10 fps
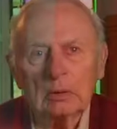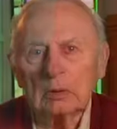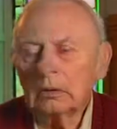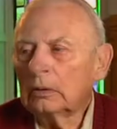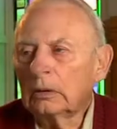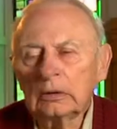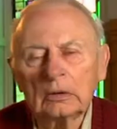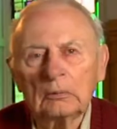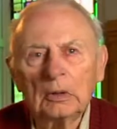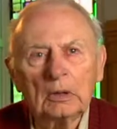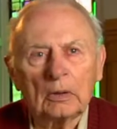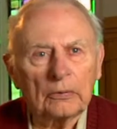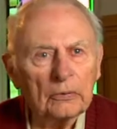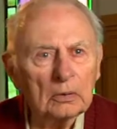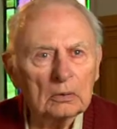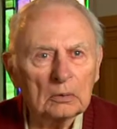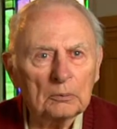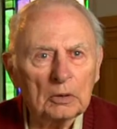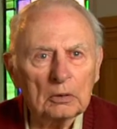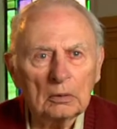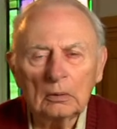and it doesn't mean a thing to me.